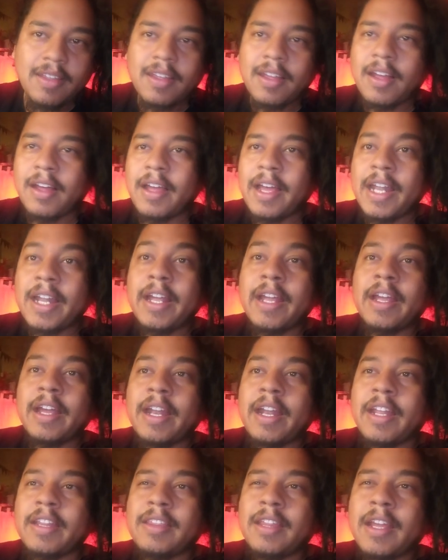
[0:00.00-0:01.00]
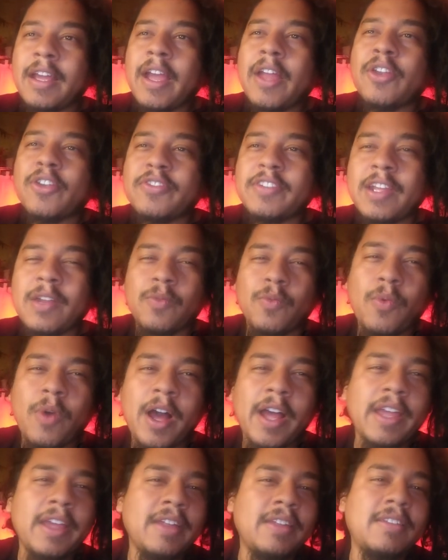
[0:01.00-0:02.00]
And I think I understand
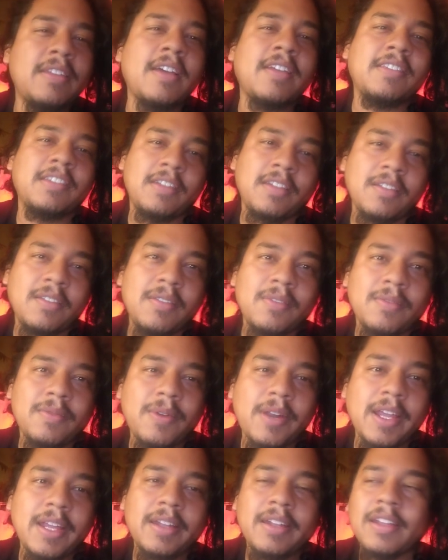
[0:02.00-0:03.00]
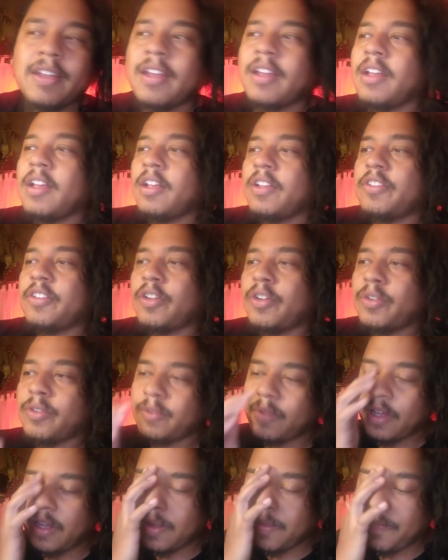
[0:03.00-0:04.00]
why it doesn't, right?
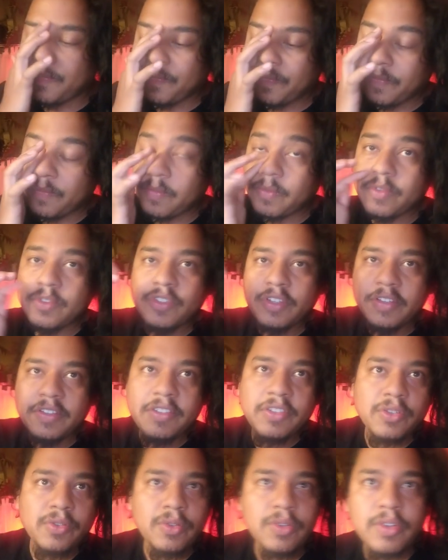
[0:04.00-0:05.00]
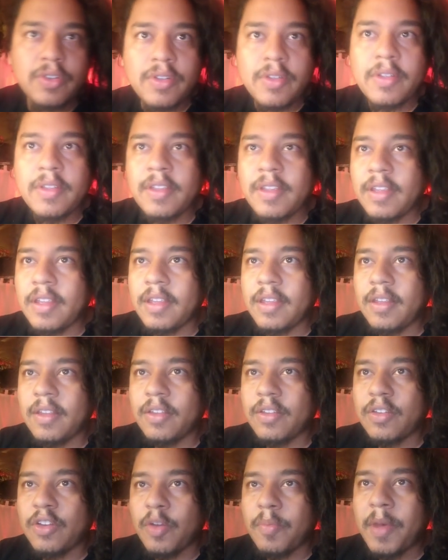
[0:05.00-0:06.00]
So just to
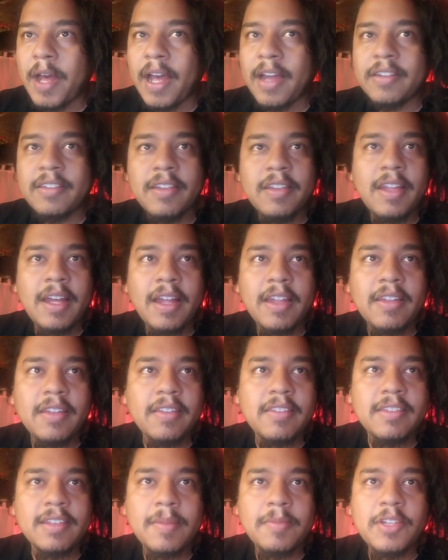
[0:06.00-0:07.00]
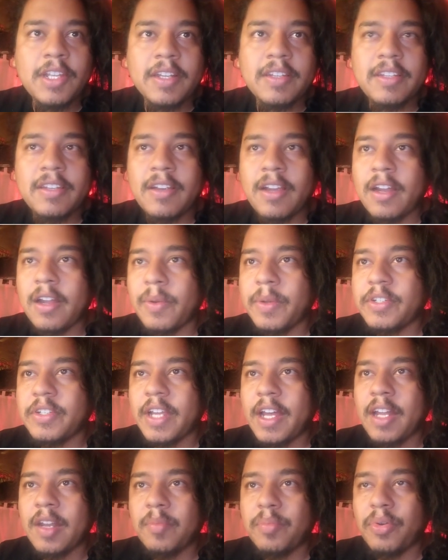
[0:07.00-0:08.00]
go back to that subject here, I wish I
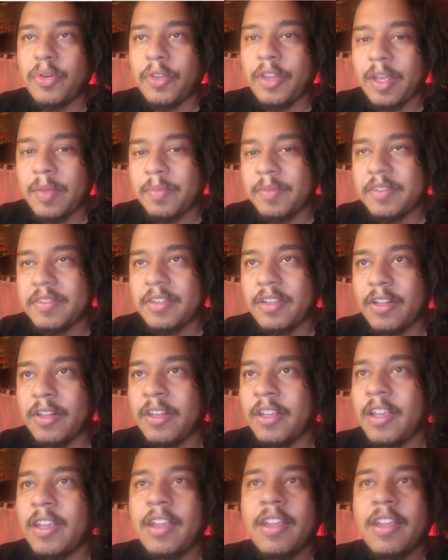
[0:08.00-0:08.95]
had it pulled up still.